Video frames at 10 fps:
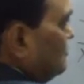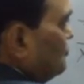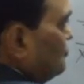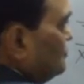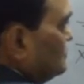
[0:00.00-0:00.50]

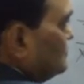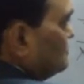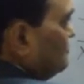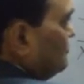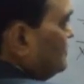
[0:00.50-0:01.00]
because
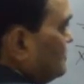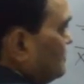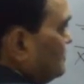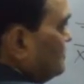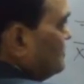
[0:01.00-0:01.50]
when
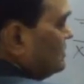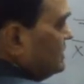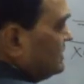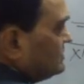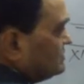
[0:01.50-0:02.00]

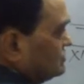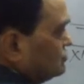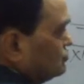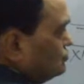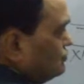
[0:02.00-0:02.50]
x
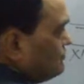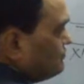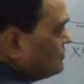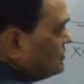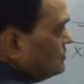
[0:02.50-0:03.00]
tends to
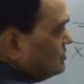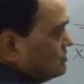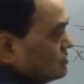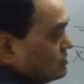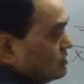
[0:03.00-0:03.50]

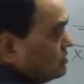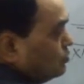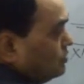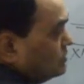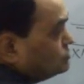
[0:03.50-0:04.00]

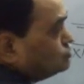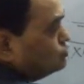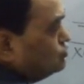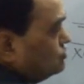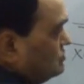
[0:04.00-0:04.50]
1
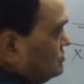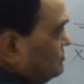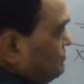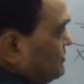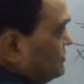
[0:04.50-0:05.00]
to
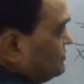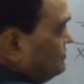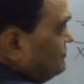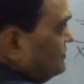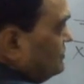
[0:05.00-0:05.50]
plus
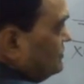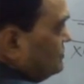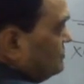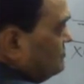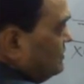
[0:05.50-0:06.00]
infinity,
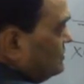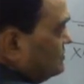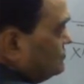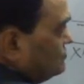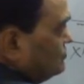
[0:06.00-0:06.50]
then y
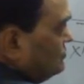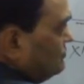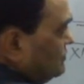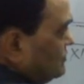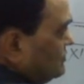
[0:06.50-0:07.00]
tends to
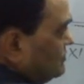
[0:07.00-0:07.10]
infinity.